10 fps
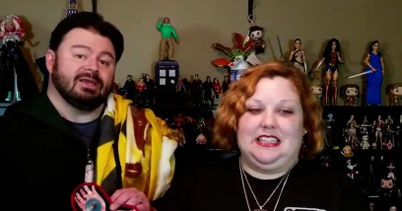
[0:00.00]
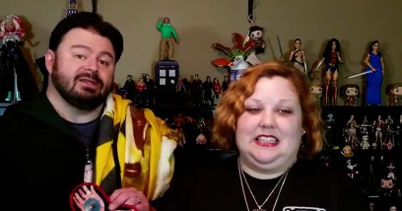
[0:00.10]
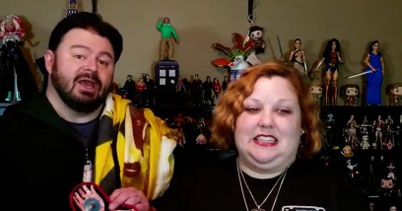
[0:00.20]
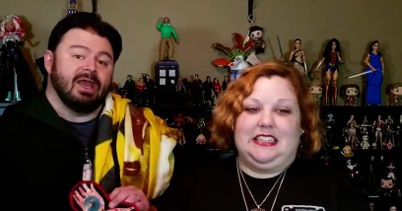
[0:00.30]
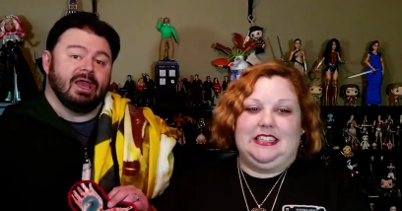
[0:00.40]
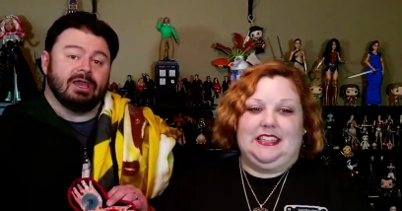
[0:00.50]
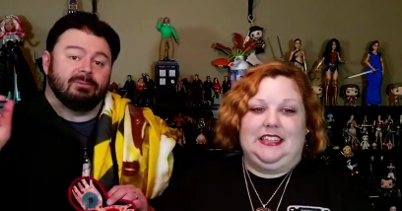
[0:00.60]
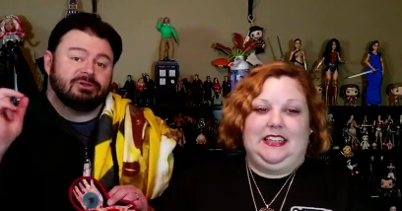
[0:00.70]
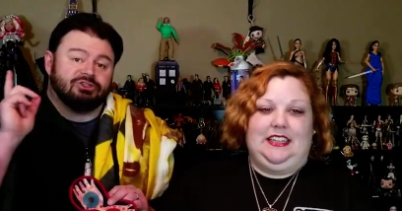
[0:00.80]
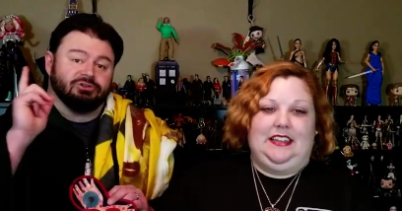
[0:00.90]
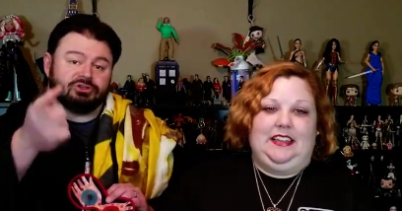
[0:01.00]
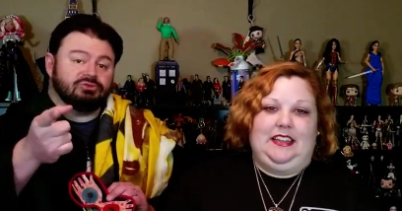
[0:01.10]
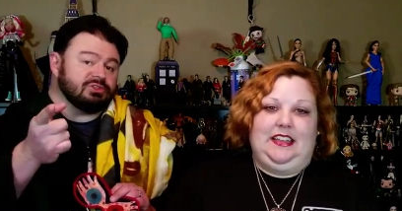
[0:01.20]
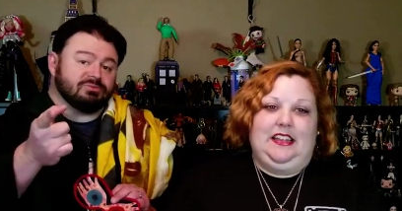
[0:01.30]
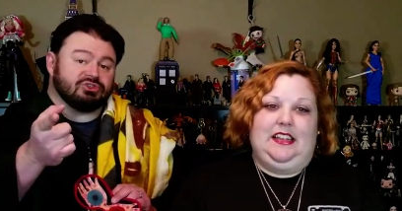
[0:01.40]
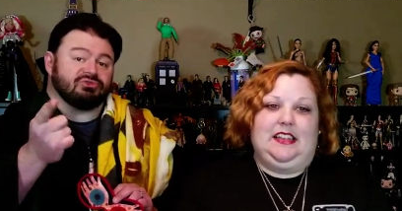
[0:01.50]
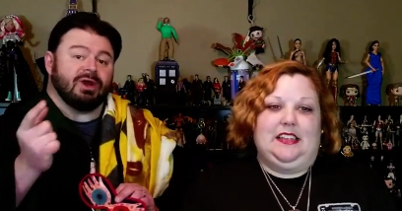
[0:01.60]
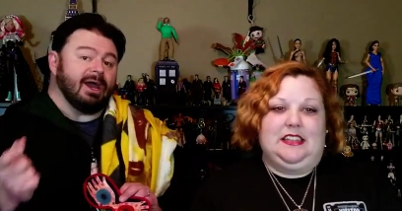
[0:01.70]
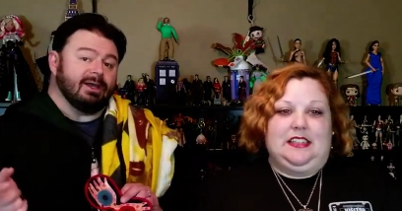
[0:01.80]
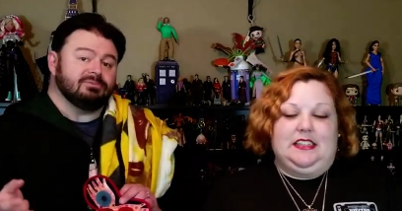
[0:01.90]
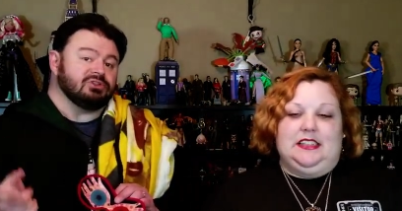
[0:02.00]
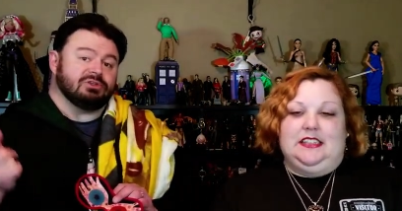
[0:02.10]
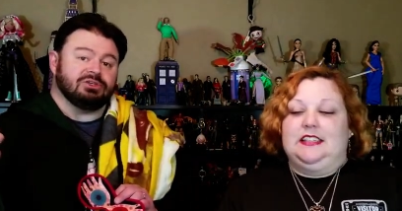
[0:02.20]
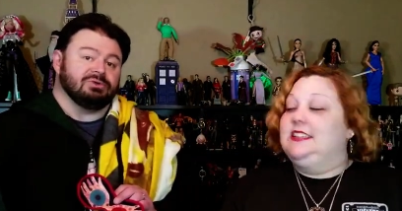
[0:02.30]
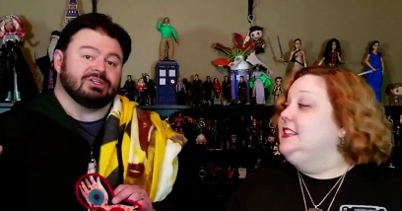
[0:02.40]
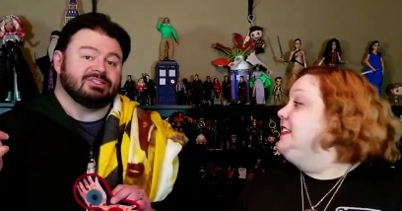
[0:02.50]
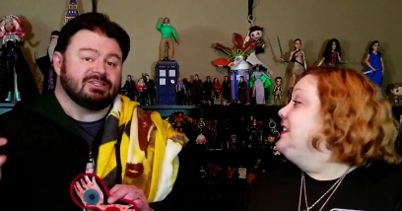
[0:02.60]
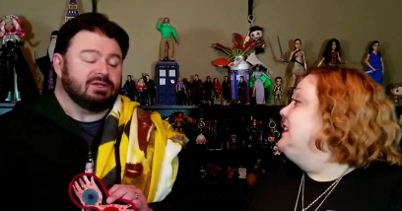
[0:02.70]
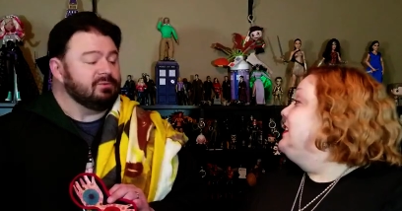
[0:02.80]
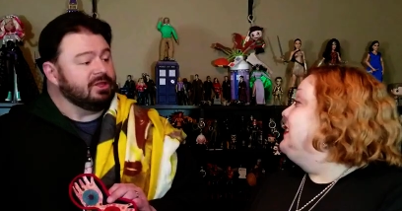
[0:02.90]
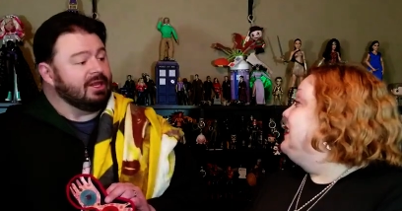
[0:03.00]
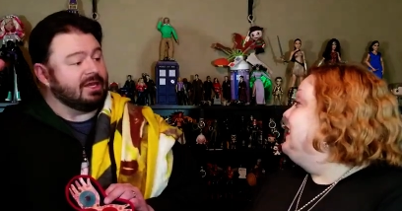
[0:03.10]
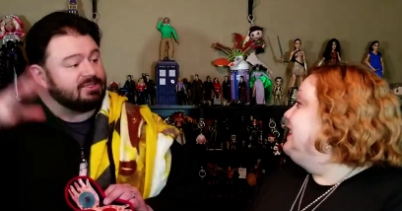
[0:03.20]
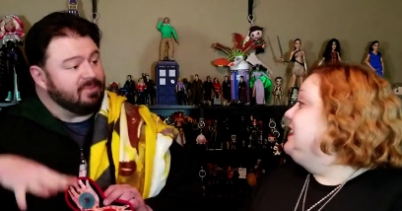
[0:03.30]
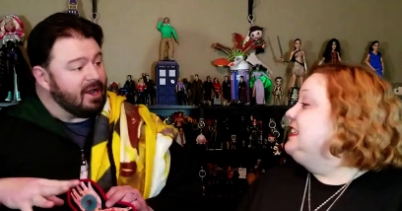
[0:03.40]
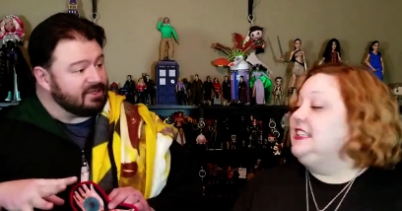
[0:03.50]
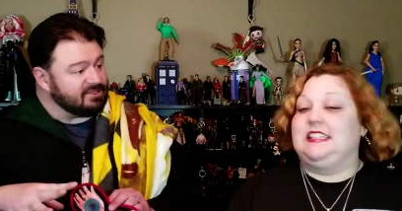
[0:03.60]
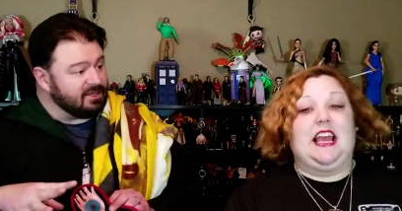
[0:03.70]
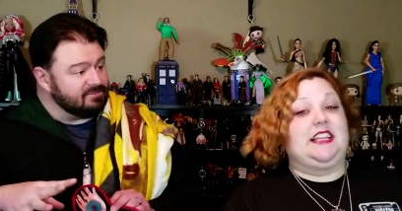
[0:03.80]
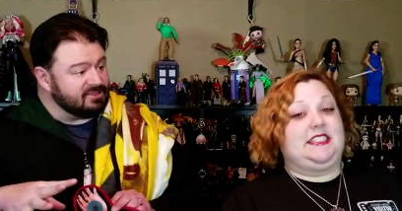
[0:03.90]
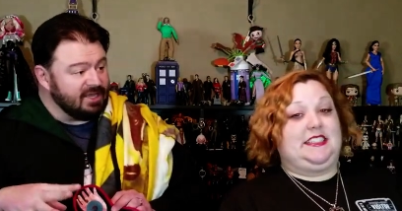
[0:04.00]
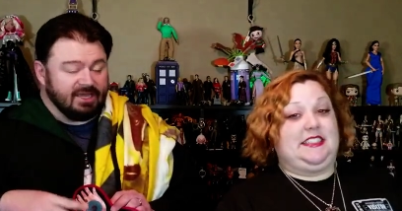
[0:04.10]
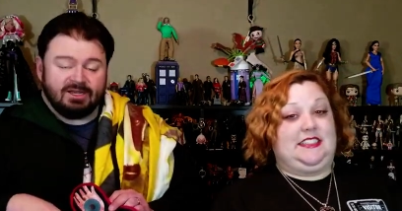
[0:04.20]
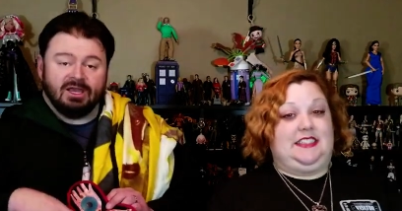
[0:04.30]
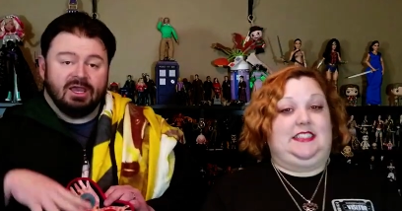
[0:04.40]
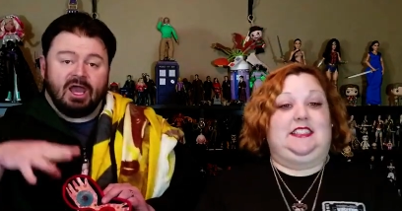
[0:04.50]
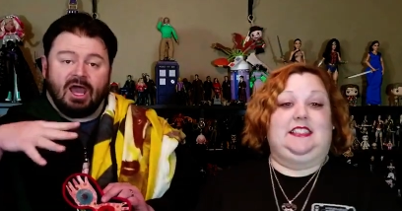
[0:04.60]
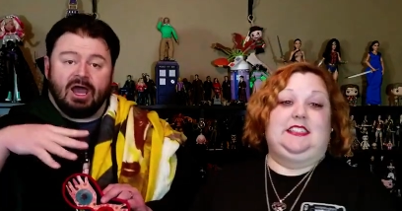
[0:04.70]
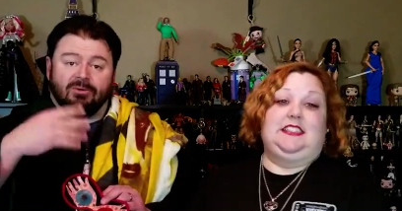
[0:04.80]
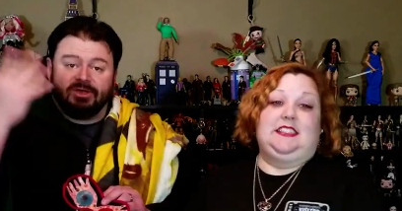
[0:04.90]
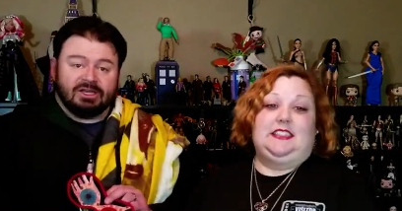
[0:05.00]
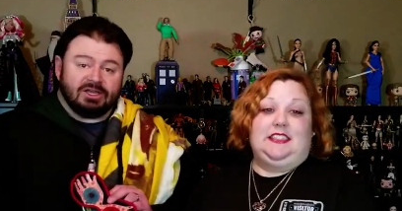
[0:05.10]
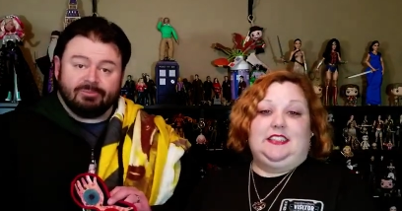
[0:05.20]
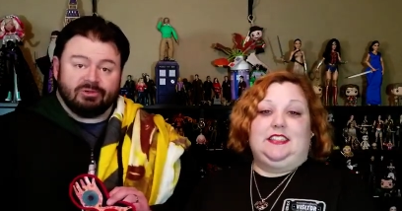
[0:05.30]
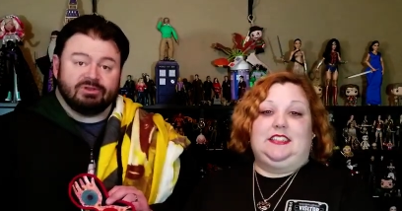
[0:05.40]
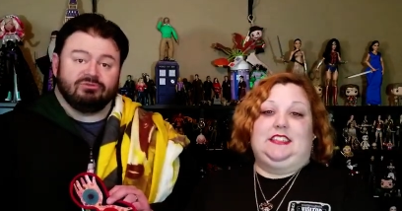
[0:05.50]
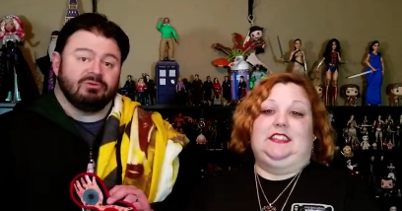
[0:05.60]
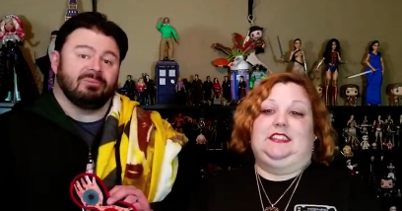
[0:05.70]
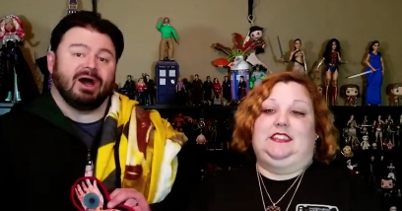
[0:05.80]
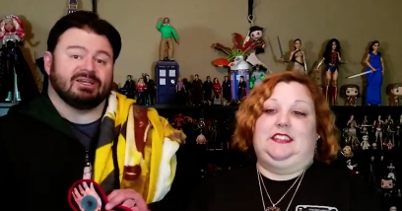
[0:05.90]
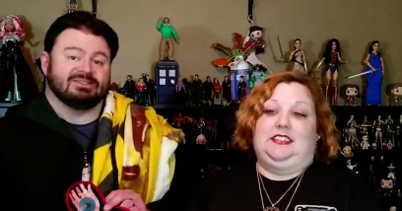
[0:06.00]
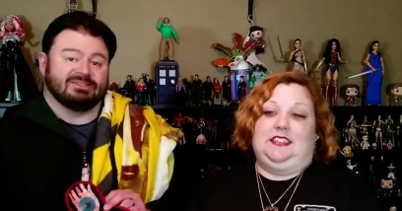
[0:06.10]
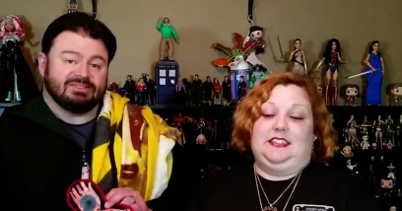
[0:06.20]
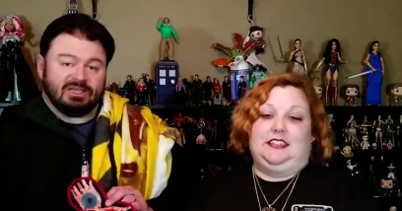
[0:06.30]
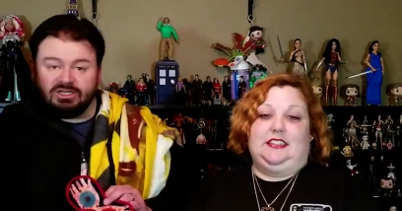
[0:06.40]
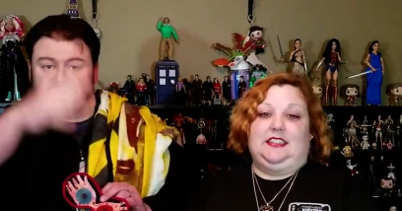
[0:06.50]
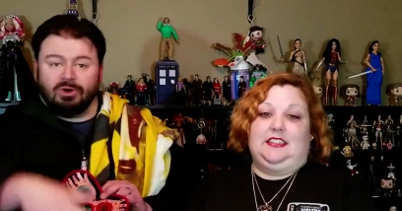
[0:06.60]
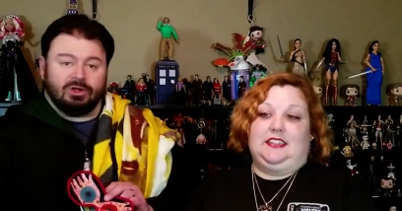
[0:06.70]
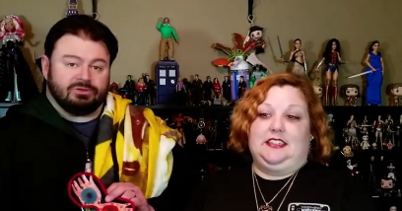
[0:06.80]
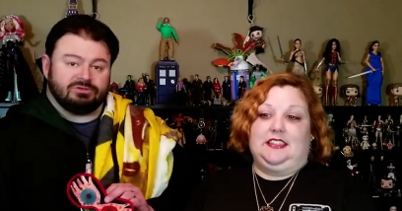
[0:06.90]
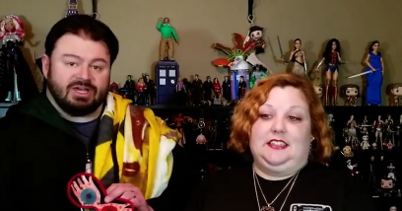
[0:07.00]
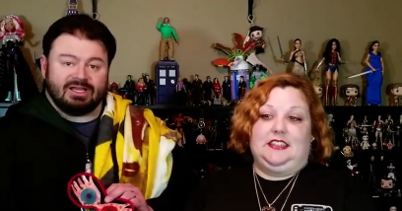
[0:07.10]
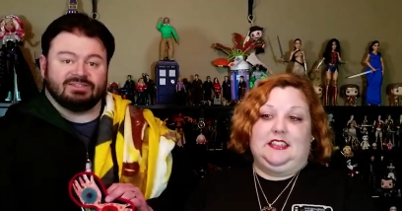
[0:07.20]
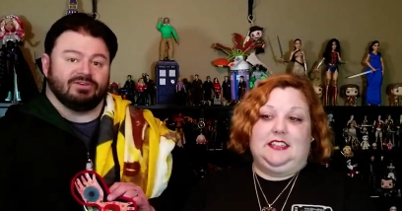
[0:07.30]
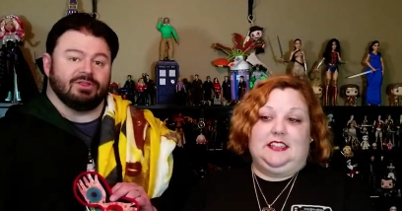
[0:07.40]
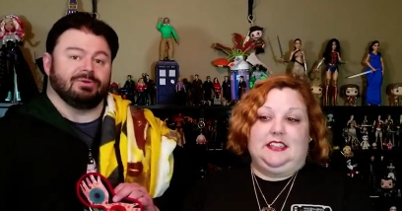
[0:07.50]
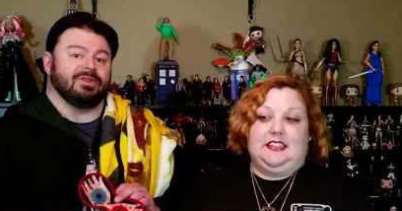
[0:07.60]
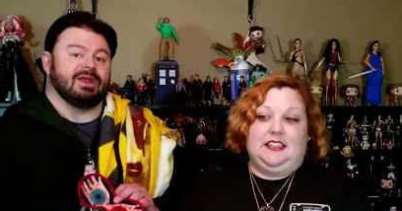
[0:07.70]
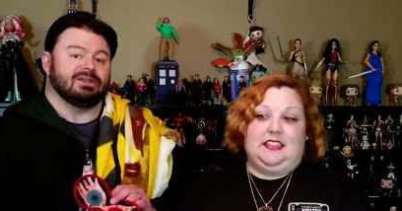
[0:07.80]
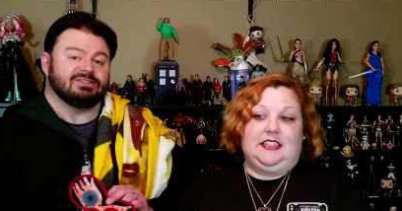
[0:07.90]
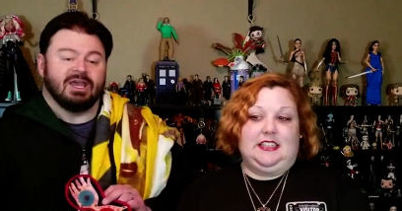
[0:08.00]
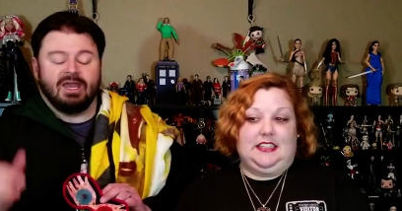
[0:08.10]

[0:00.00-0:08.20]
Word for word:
Speaker 1: it, and be sure to subscribe so that you can see when the next box comes yes. in. Uh, we get a couple different boxes and do all kinds of other things.